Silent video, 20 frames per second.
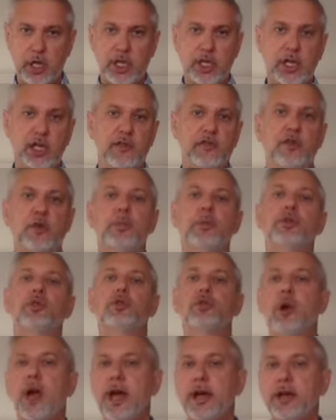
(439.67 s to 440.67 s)
And if you've been
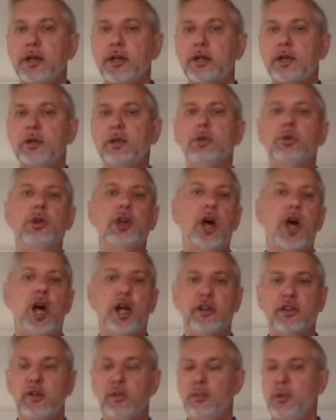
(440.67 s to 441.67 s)
trying to do
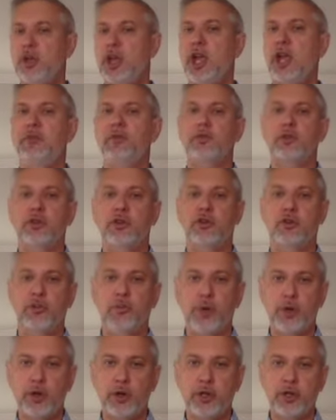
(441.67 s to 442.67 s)
cognitive behavioral sort of
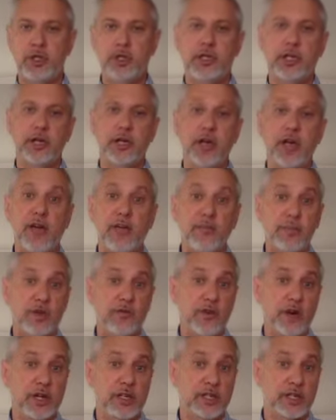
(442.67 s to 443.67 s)
approaches and you haven't been
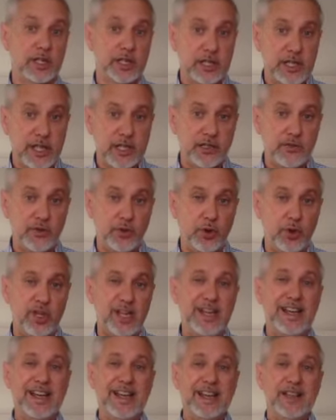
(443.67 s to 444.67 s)
very successful,
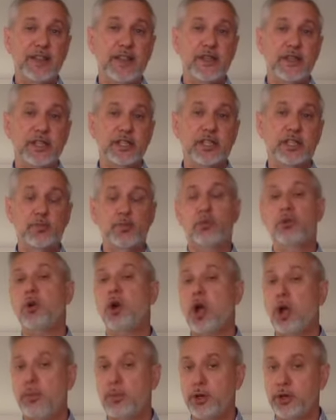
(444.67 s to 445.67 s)
then this is
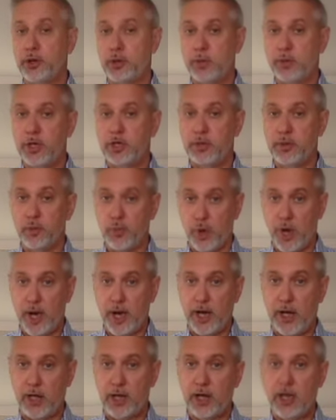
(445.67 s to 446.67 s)
probably the reason why.
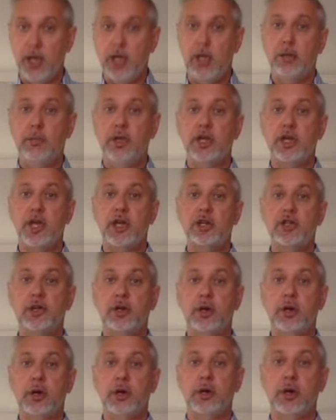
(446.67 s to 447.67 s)
Because
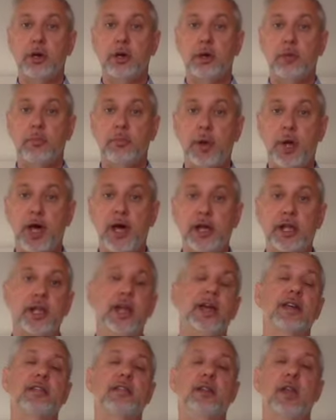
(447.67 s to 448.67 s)
your body
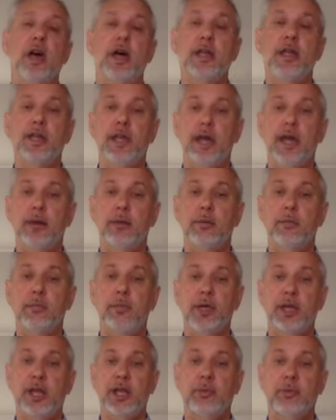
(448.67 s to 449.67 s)
has not yet
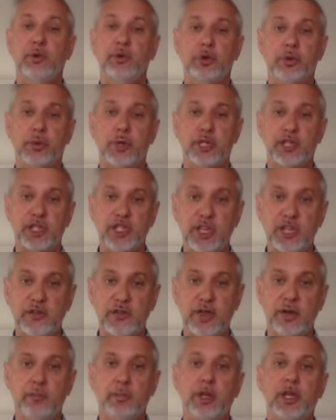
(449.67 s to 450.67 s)
been able to receive
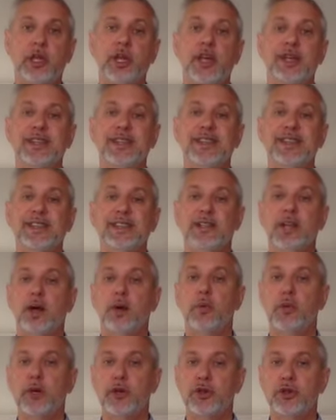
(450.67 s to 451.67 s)
it because it is
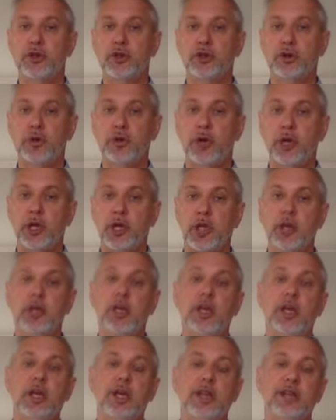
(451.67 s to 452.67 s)
not registering
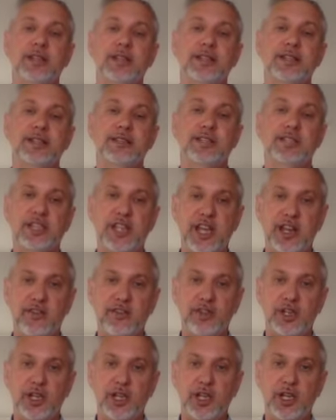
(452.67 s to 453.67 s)
a sense of
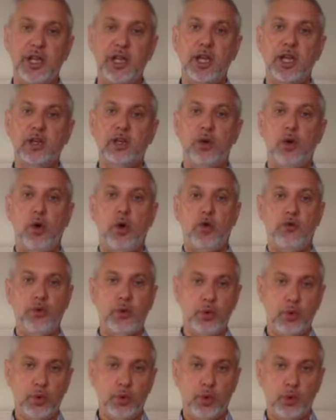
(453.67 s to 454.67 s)
safety to
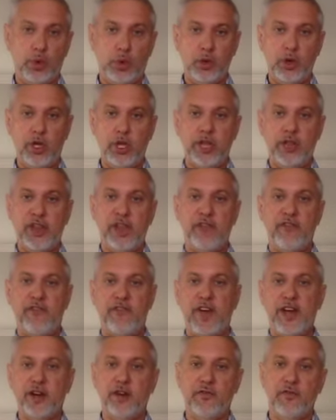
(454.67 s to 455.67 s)
overrule that
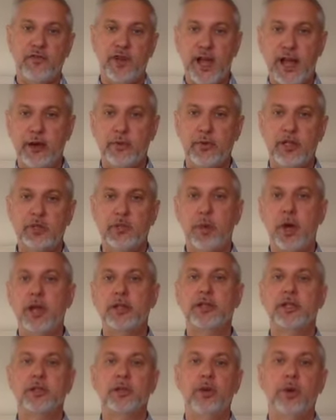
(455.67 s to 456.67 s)
fight or flight response
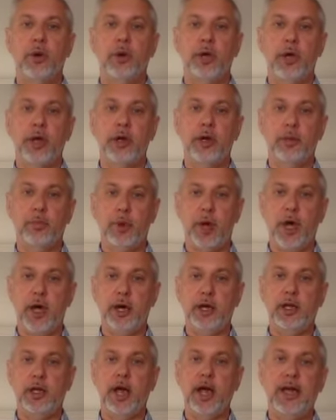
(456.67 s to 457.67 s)
that's going on in your body,
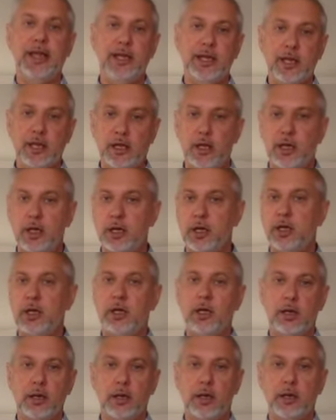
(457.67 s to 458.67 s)
i.e.
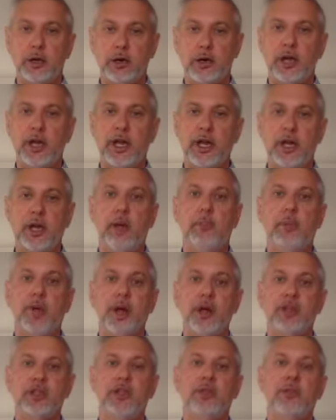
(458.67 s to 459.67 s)
creating a
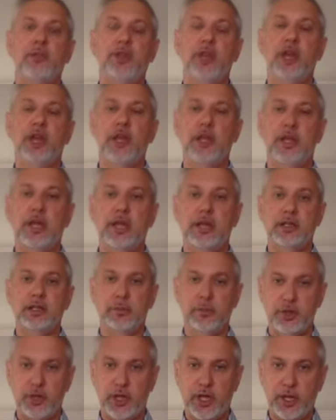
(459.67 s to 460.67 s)
parasympathetic and a
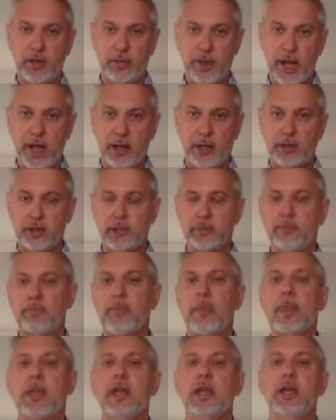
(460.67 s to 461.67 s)
sympathetic balance.
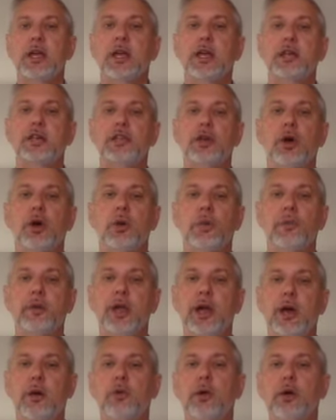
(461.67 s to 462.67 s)
So
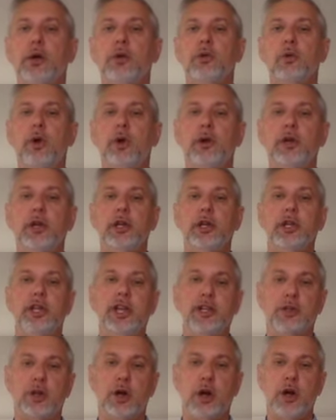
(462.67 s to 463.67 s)
now we're wanting to
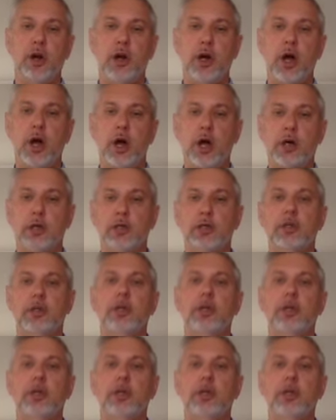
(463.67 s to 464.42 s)
connect our heart